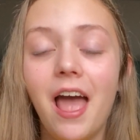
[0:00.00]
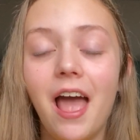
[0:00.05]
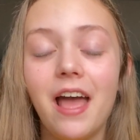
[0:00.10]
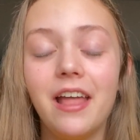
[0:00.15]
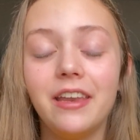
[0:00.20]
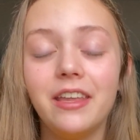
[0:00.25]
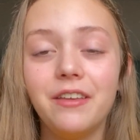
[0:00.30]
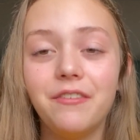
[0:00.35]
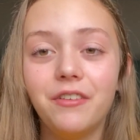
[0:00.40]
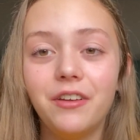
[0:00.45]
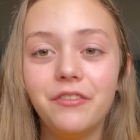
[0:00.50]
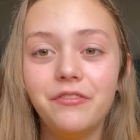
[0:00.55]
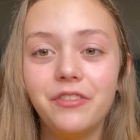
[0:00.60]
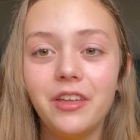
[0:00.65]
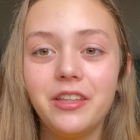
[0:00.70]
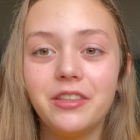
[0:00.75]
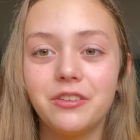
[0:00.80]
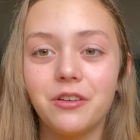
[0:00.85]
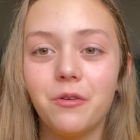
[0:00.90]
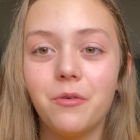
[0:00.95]
And even if
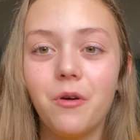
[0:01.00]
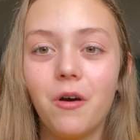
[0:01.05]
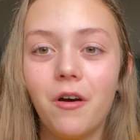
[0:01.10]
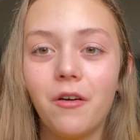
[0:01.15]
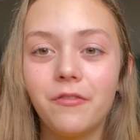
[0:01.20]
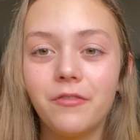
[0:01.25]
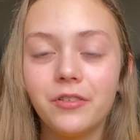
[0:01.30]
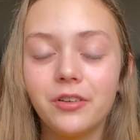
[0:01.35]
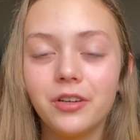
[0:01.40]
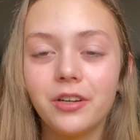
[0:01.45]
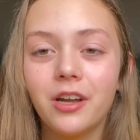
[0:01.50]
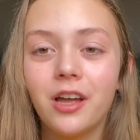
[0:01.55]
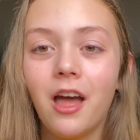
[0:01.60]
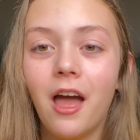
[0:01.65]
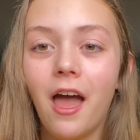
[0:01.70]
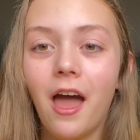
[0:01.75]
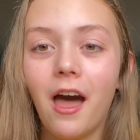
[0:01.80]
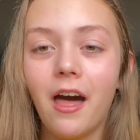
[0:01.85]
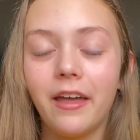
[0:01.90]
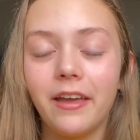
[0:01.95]
they don't offer
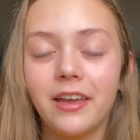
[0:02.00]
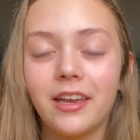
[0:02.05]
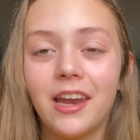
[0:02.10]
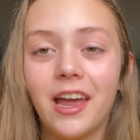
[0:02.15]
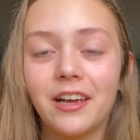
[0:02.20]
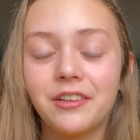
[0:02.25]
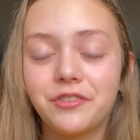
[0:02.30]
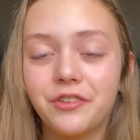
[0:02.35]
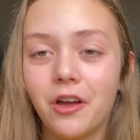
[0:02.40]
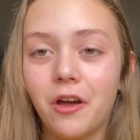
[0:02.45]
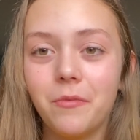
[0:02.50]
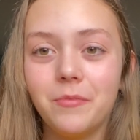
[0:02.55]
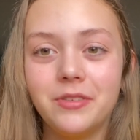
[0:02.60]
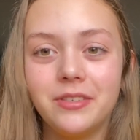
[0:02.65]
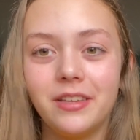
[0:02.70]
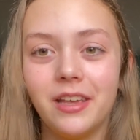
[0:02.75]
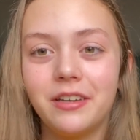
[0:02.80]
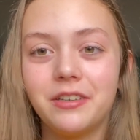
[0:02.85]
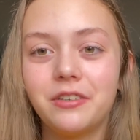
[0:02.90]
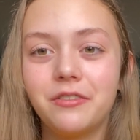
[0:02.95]
like an extra help
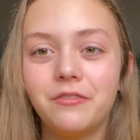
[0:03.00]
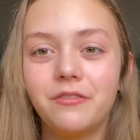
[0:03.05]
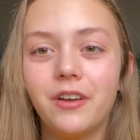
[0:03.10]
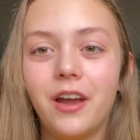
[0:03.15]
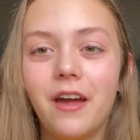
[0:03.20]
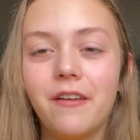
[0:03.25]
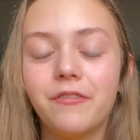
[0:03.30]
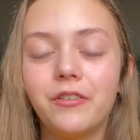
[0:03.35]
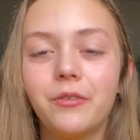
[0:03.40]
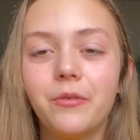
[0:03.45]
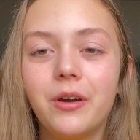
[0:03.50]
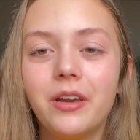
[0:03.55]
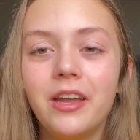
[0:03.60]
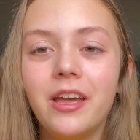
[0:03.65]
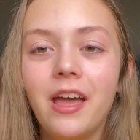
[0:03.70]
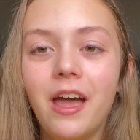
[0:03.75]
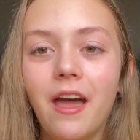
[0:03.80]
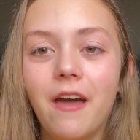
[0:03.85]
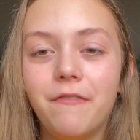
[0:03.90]
session for everyone,